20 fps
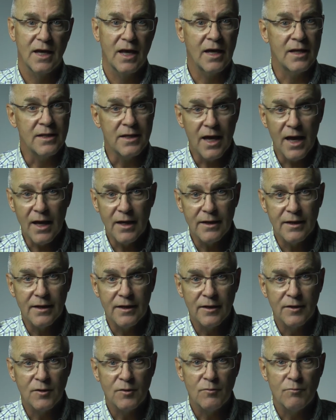And yet,
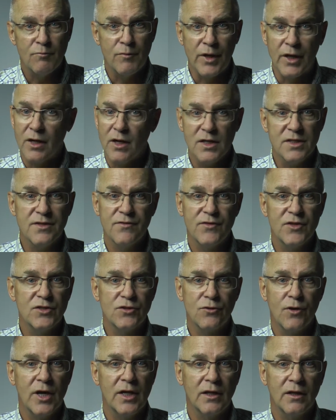because of his
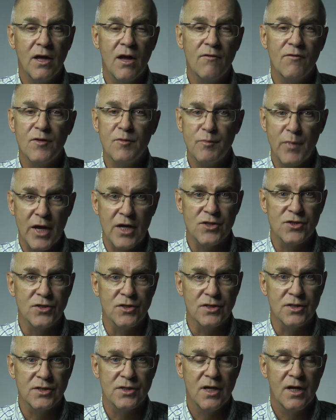great love and
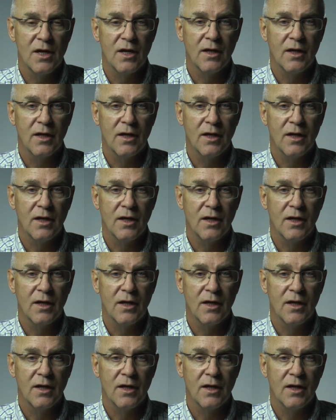patience,